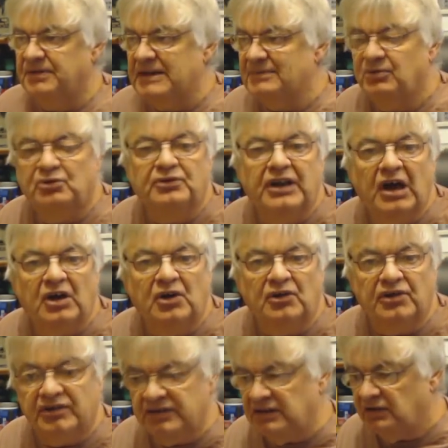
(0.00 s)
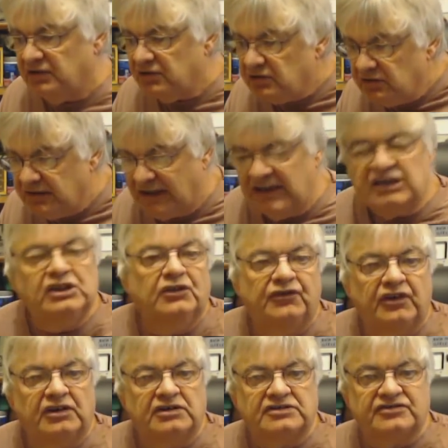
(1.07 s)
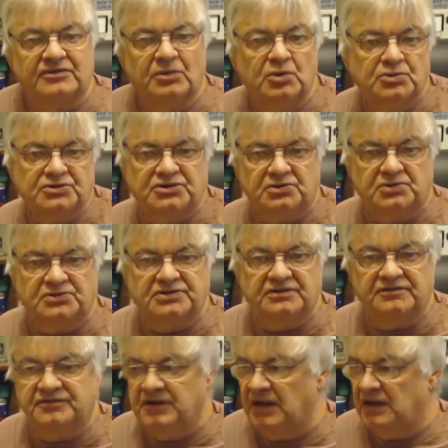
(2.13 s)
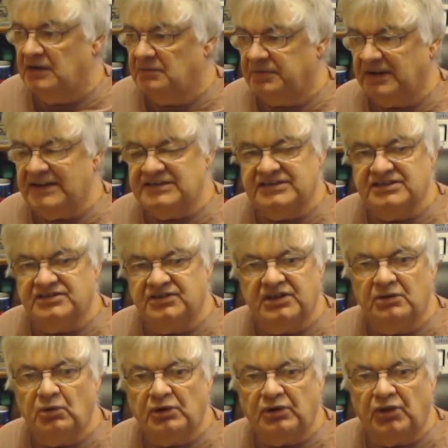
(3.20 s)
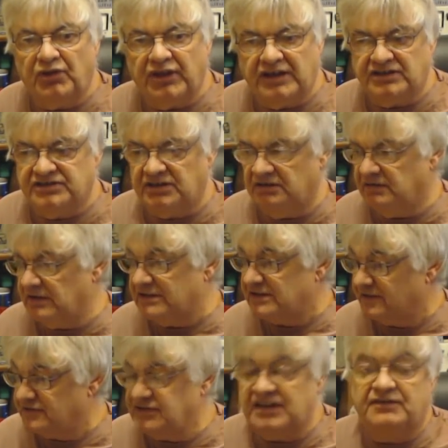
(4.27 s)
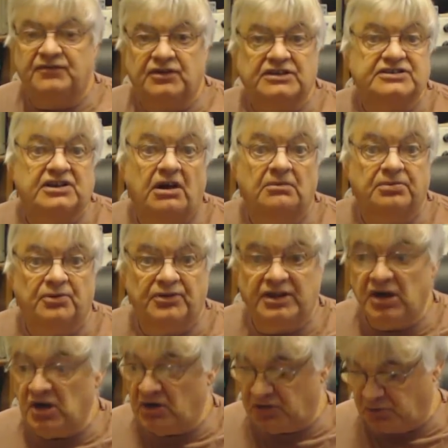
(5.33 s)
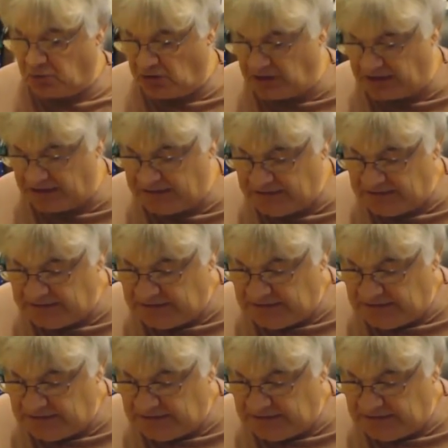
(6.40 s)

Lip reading: people know that you can get interference from all sorts of places that you wouldn't think so. As I've said, for example, the earth wire.